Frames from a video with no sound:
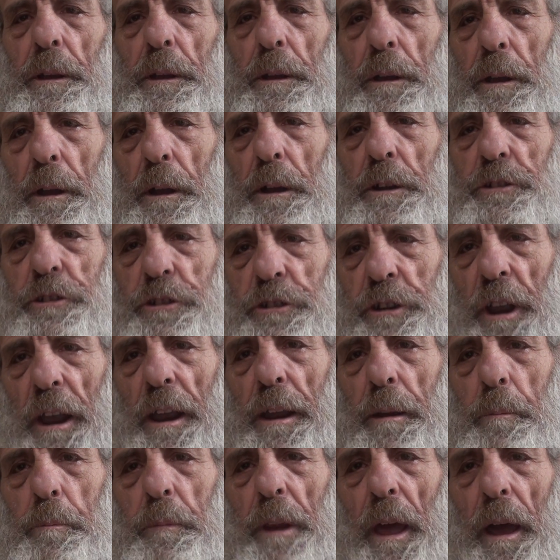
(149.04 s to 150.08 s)
Yeah?
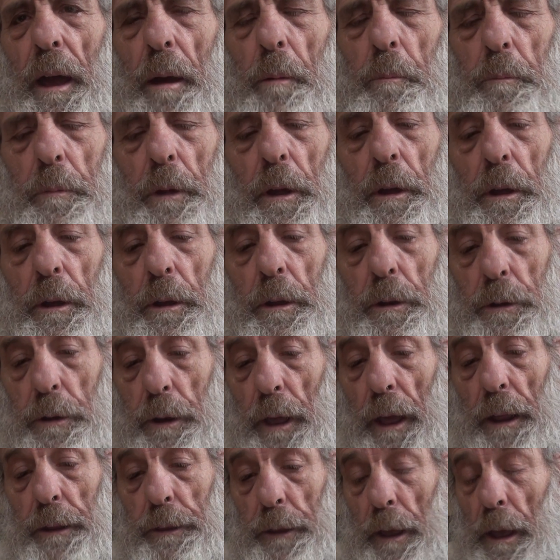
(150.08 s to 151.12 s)
Shame them
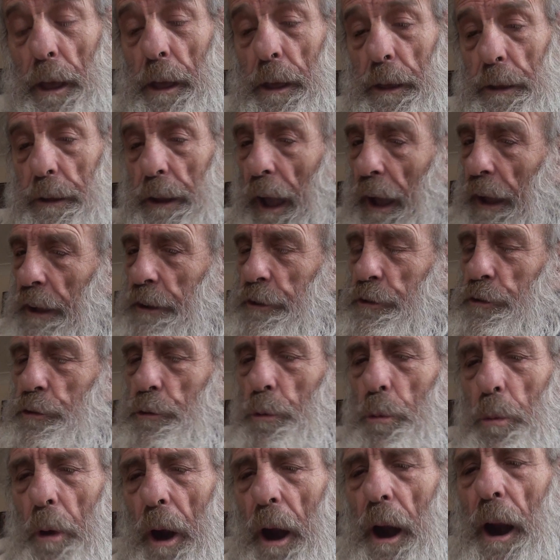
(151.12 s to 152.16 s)
that, hey guys,
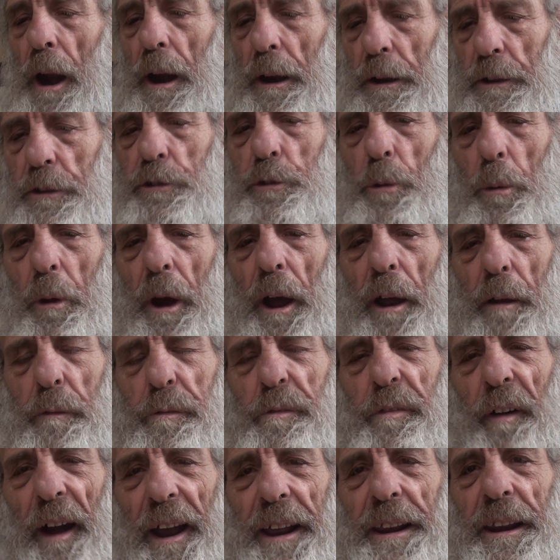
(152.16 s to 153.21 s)
you are, you are
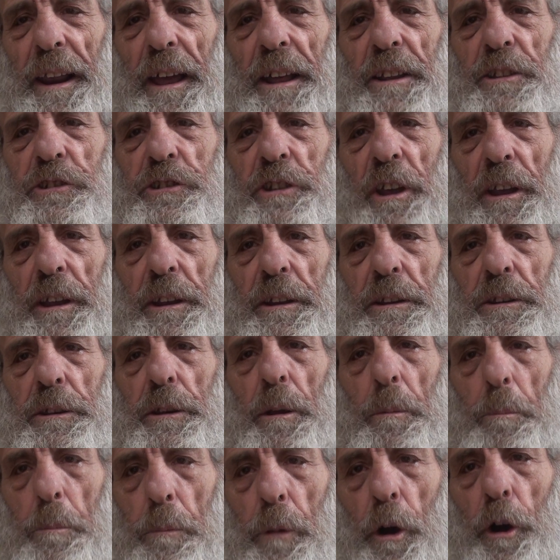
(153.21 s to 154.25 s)
financing
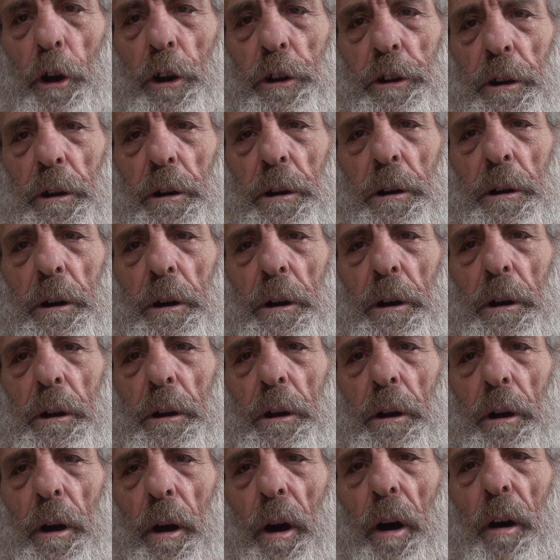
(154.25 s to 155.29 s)
the murder
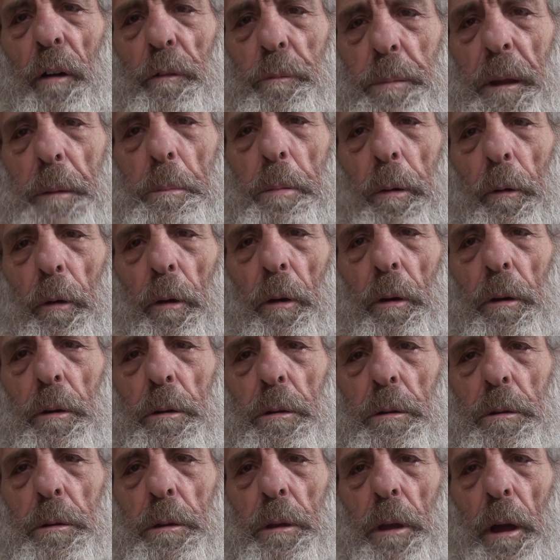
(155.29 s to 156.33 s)
of people.
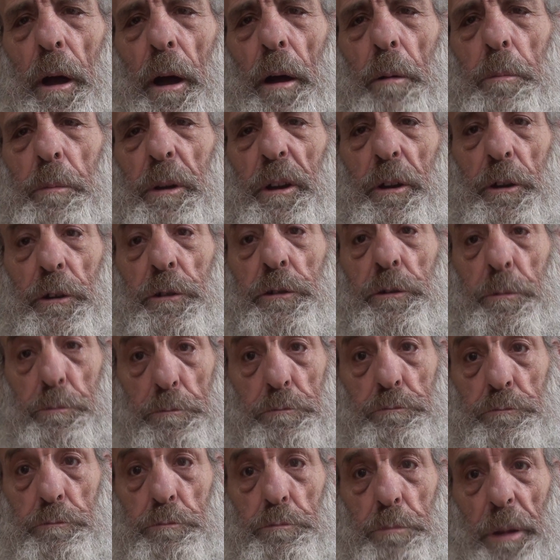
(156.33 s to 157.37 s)
Yeah, because
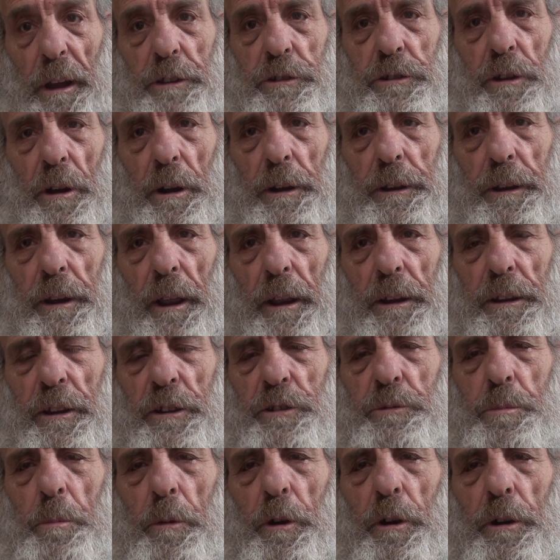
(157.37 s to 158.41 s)
basically that
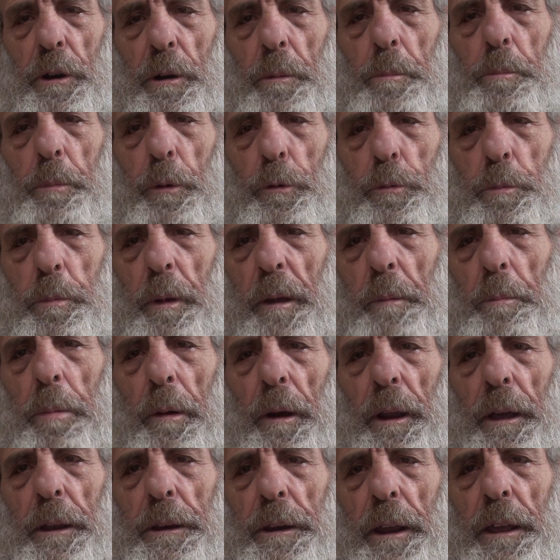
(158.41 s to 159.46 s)
is murder. Put
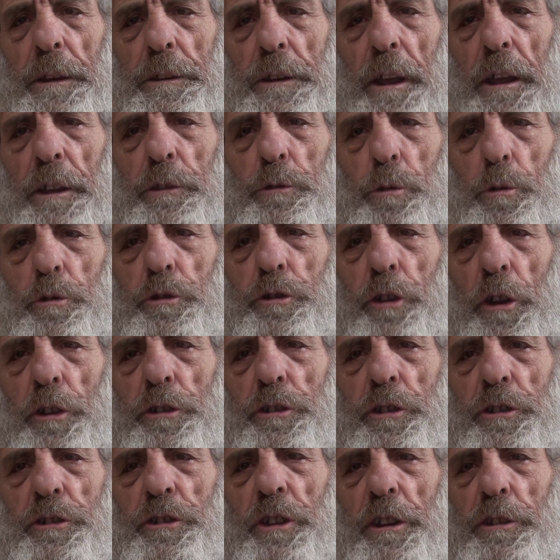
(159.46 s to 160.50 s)
people in, in, into
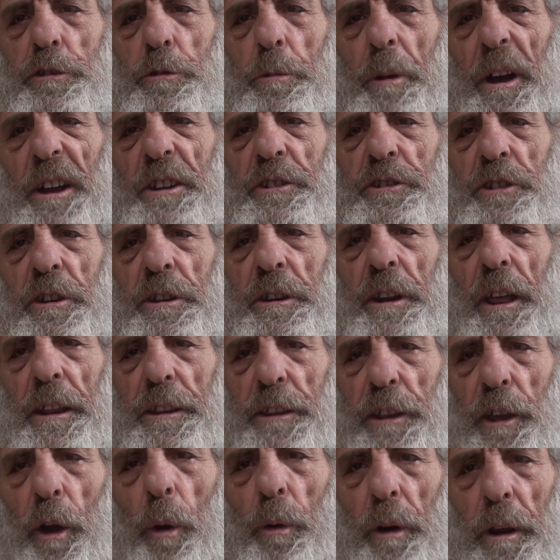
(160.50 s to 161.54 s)
such a situation that
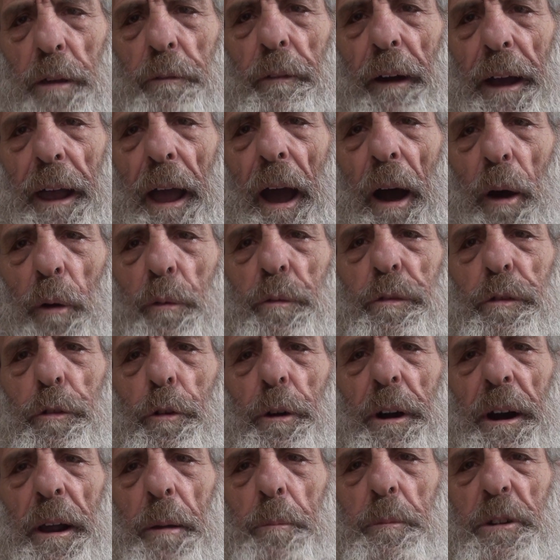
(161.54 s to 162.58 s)
the only way out
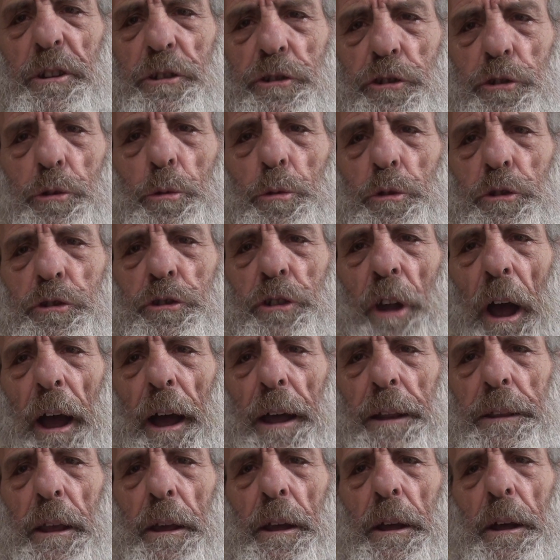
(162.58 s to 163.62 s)
for him is
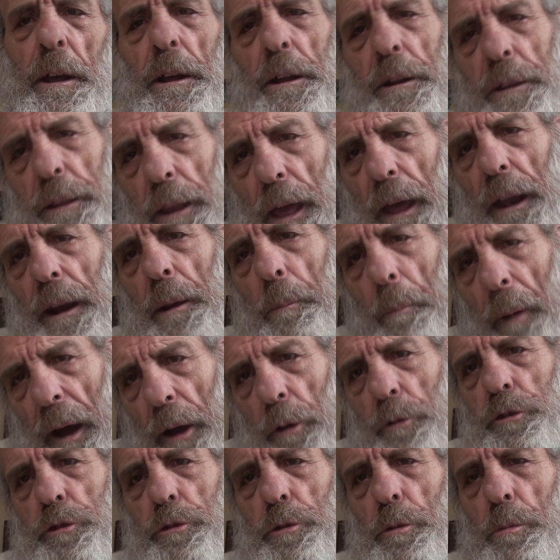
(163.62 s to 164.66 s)
suicide, that
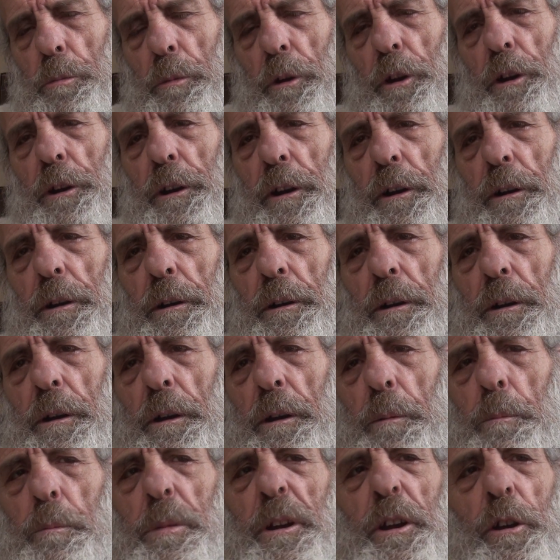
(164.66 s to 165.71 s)
amounts to murder
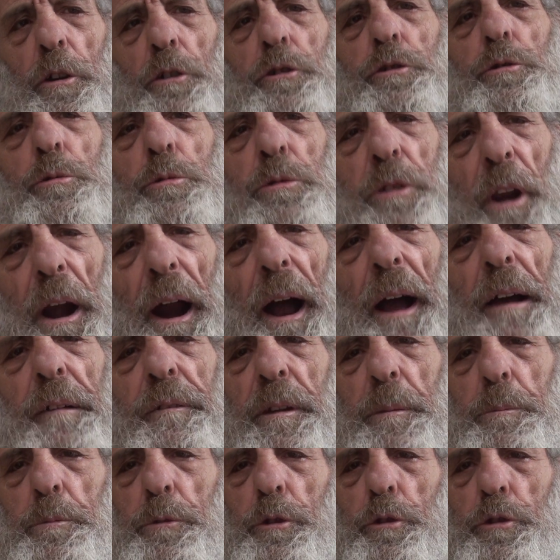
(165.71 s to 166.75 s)
because you drive
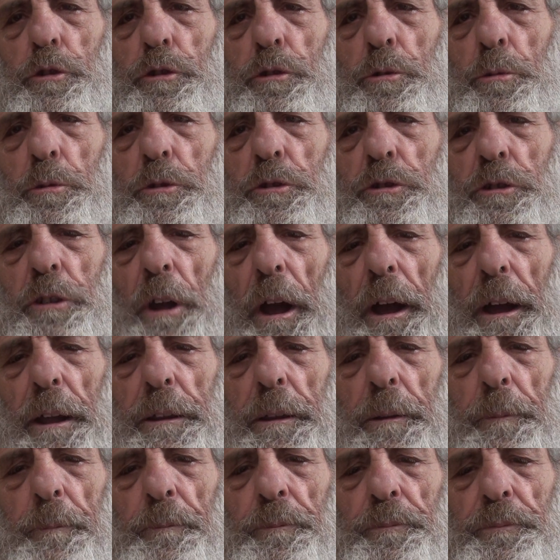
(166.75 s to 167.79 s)
him to suicide.
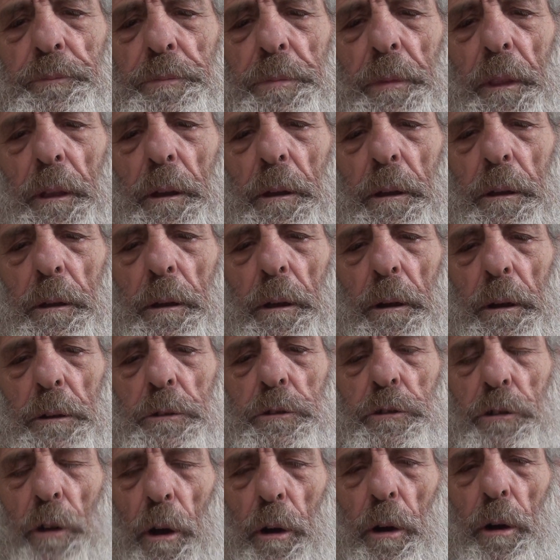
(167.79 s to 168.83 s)
Yeah.
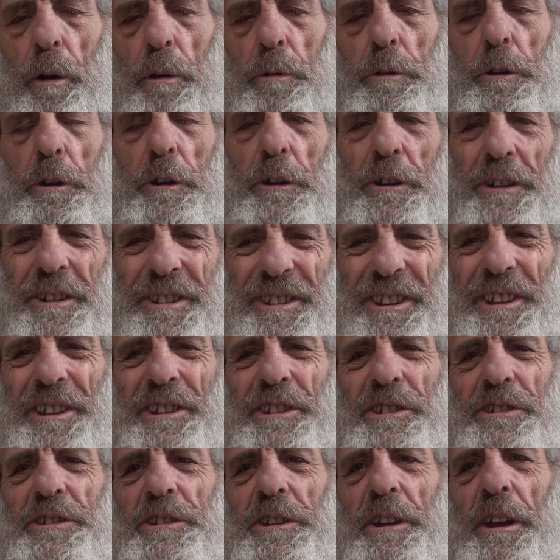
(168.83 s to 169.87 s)
So
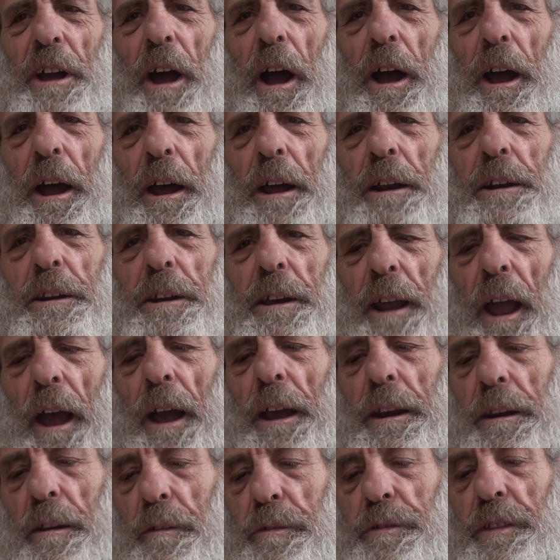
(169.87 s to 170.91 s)
these are the
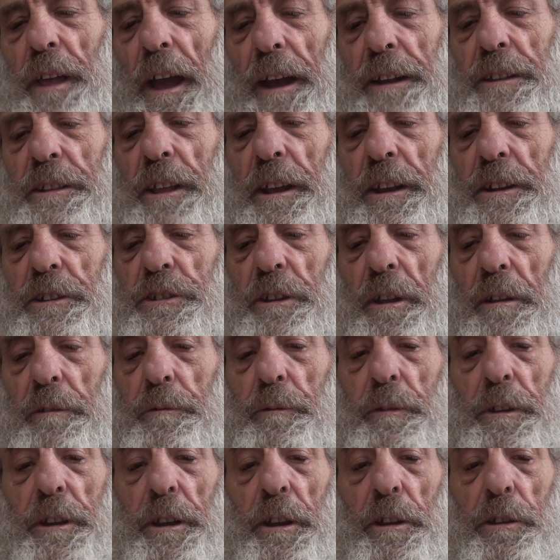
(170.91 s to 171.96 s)
kind of tactics
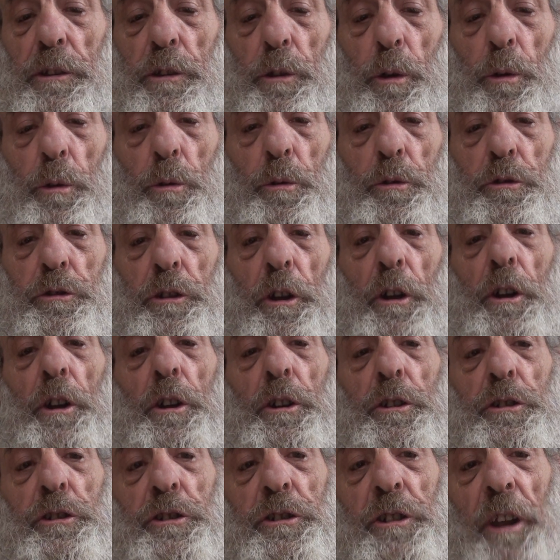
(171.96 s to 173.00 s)
that we can use.
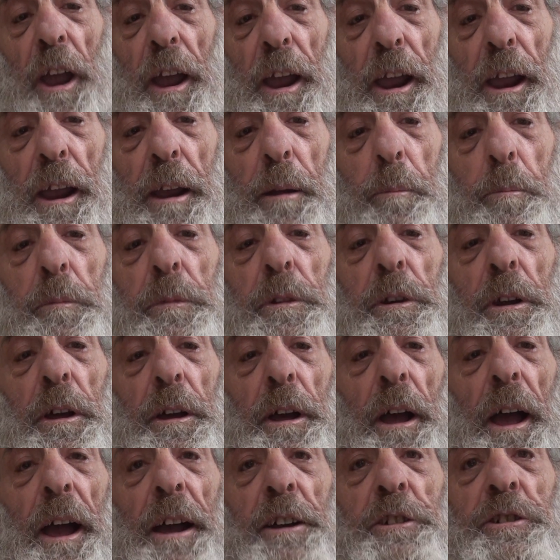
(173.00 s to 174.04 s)
Shame
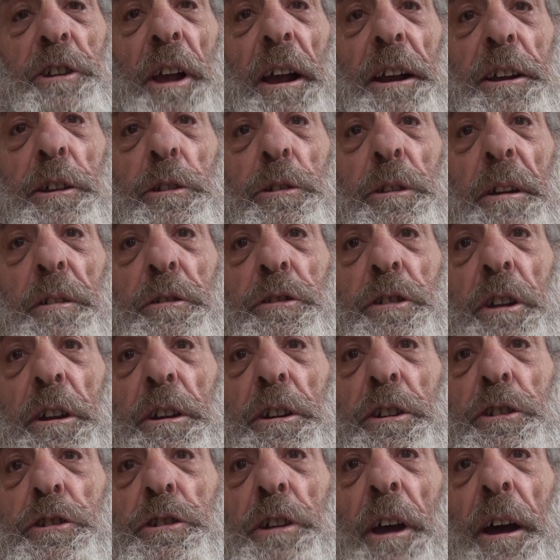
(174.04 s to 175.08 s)
the executives
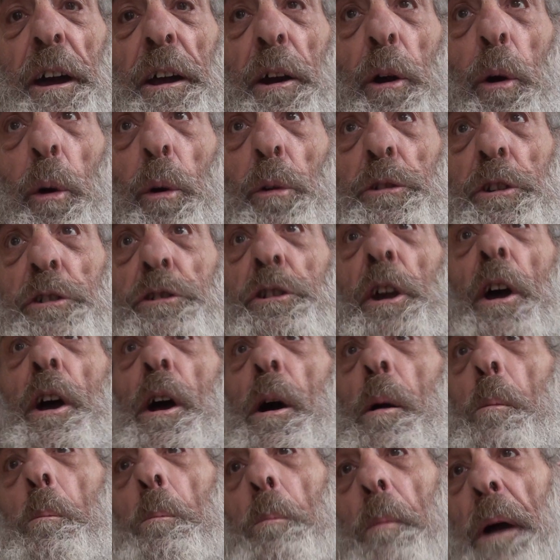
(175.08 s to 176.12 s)
and the shareholders,
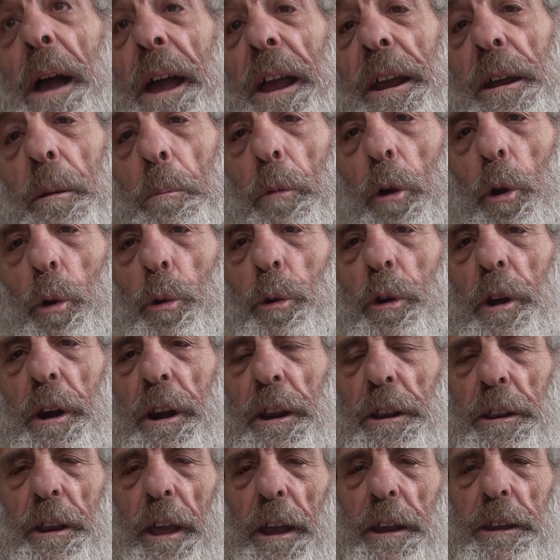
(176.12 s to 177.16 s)
make them look
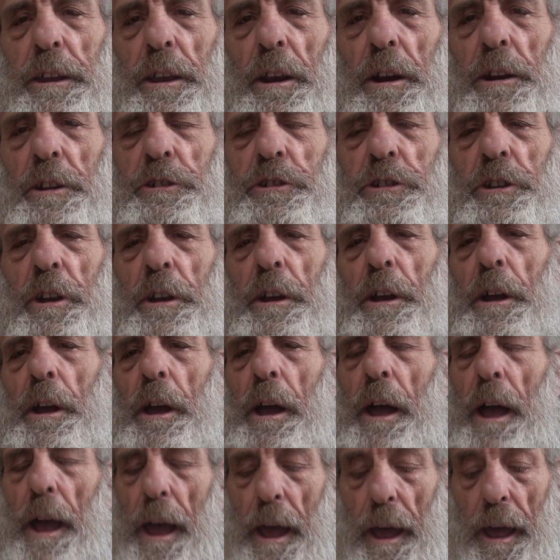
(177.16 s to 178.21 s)
ridiculous,
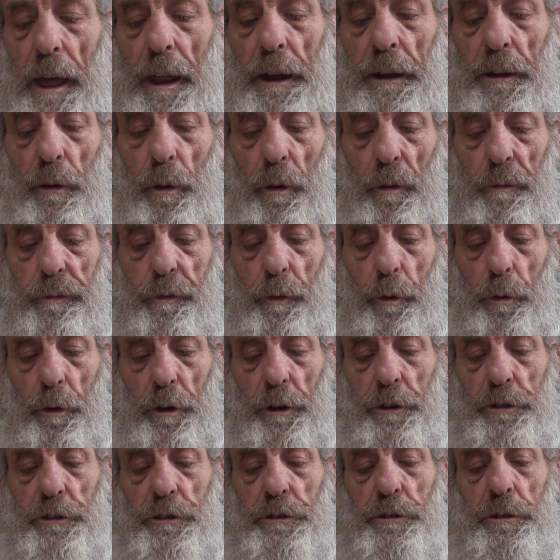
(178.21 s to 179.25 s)
and of
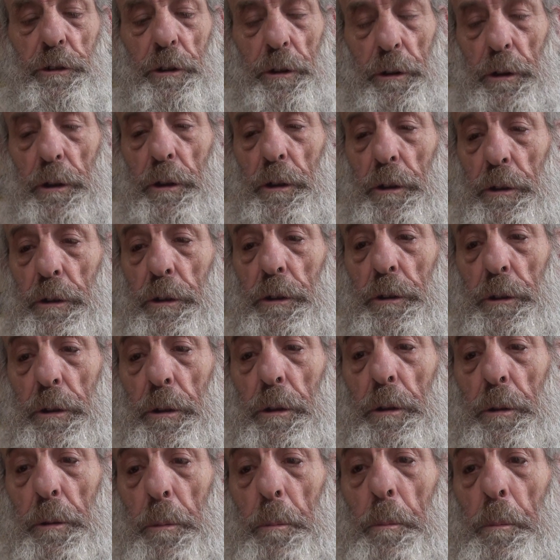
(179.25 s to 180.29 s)
course uh,
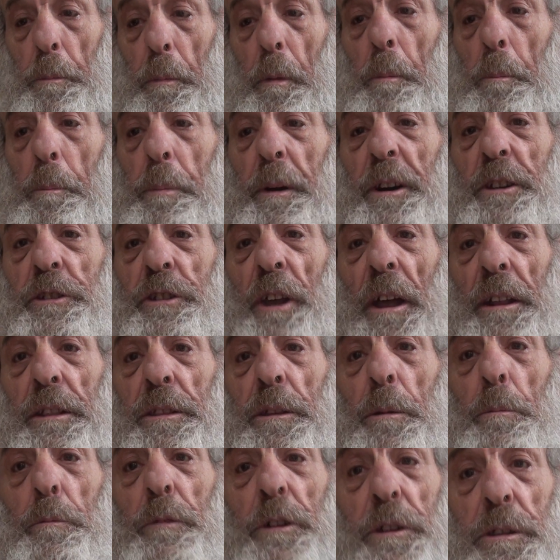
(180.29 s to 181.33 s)
present
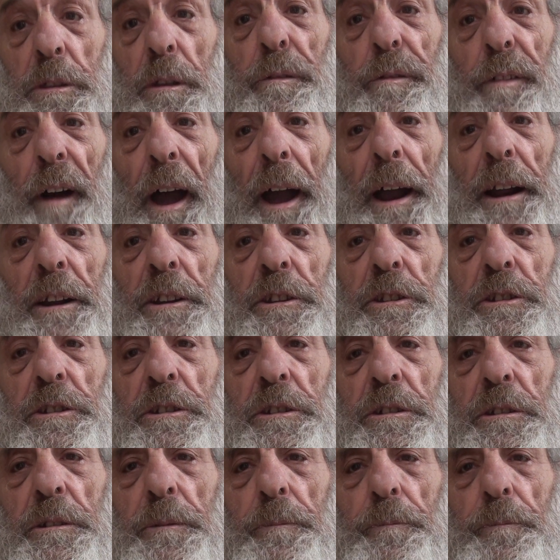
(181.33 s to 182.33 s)
them with the facts.